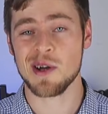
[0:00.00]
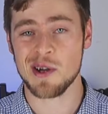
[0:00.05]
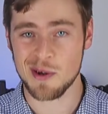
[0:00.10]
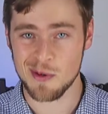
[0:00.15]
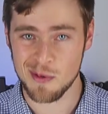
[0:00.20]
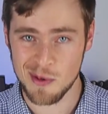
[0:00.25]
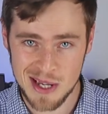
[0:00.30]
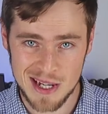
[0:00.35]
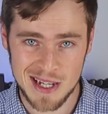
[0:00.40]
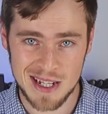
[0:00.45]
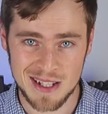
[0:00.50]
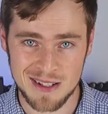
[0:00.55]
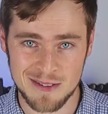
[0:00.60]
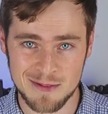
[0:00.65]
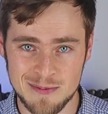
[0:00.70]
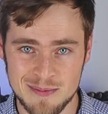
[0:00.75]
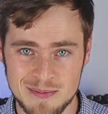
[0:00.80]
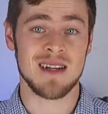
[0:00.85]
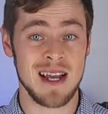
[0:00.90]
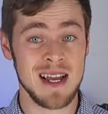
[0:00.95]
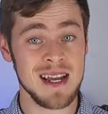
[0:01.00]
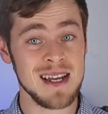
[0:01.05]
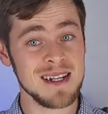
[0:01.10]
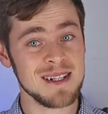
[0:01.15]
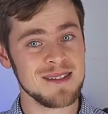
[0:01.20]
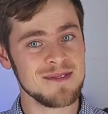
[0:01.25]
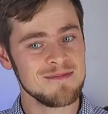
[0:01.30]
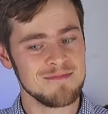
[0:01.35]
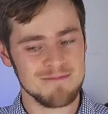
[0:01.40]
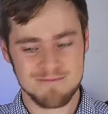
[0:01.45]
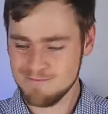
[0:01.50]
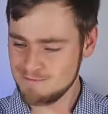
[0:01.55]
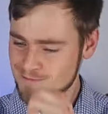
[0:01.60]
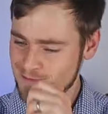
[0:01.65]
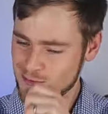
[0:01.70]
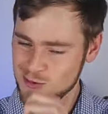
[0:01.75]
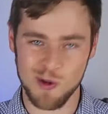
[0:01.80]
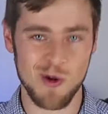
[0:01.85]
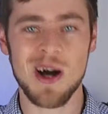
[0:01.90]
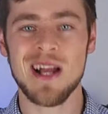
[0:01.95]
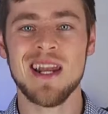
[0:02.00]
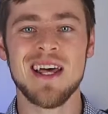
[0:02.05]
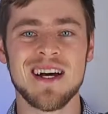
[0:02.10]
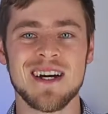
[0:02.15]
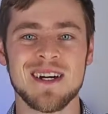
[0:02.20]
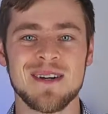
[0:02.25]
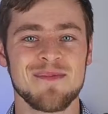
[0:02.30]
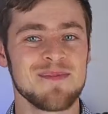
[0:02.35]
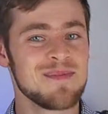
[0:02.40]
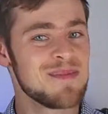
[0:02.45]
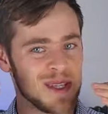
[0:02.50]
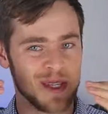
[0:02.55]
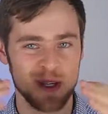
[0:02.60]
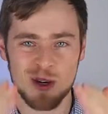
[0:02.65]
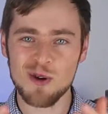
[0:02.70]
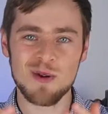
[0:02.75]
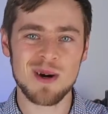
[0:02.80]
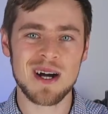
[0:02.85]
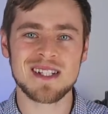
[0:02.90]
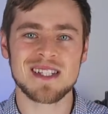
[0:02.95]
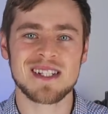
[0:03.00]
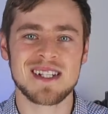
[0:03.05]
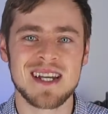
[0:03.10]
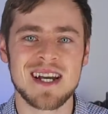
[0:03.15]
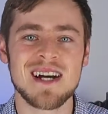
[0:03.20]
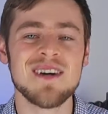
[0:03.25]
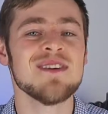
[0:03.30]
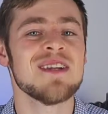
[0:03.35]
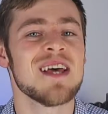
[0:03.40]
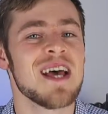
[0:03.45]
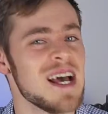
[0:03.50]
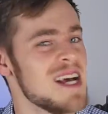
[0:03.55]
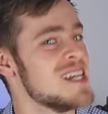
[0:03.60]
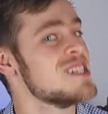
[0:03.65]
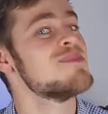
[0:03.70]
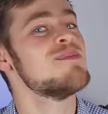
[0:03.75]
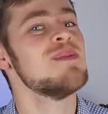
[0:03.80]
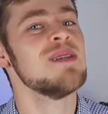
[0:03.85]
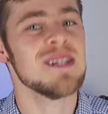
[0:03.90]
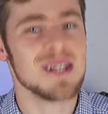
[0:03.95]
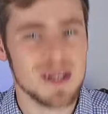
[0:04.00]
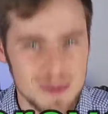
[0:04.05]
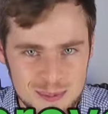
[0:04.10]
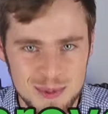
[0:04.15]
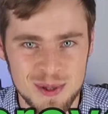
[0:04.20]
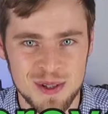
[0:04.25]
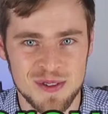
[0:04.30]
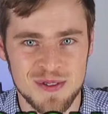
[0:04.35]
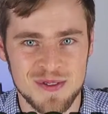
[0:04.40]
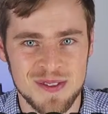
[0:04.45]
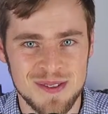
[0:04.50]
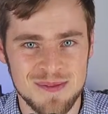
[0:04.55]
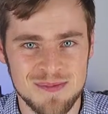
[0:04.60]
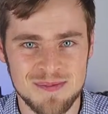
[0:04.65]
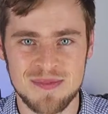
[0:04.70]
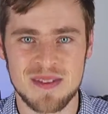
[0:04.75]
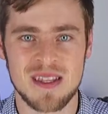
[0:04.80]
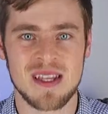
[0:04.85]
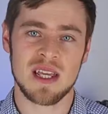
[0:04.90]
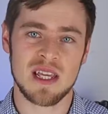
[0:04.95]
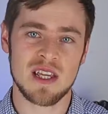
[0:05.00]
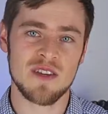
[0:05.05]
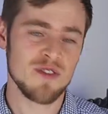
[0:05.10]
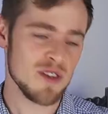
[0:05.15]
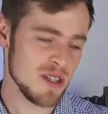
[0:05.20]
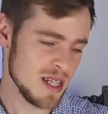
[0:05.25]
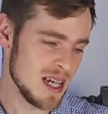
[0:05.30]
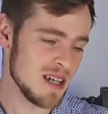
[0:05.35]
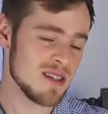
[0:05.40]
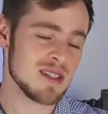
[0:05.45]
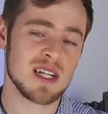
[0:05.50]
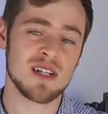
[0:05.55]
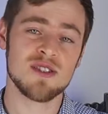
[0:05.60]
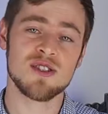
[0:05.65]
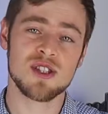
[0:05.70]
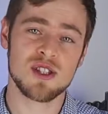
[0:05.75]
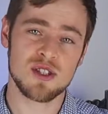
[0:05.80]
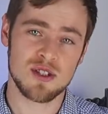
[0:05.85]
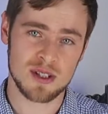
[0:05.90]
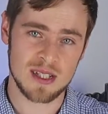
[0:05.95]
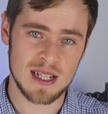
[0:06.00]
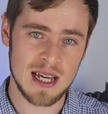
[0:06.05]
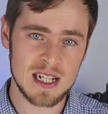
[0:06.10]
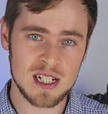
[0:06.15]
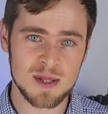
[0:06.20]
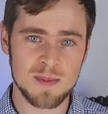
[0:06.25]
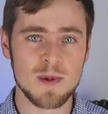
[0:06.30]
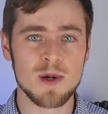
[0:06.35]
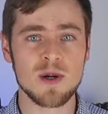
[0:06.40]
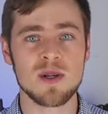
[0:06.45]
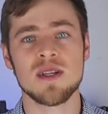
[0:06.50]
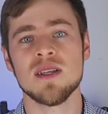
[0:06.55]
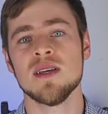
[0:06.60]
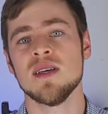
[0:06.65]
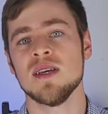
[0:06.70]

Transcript: are ready. And voila, your Wise account has been approved. If you now go to your dashboard,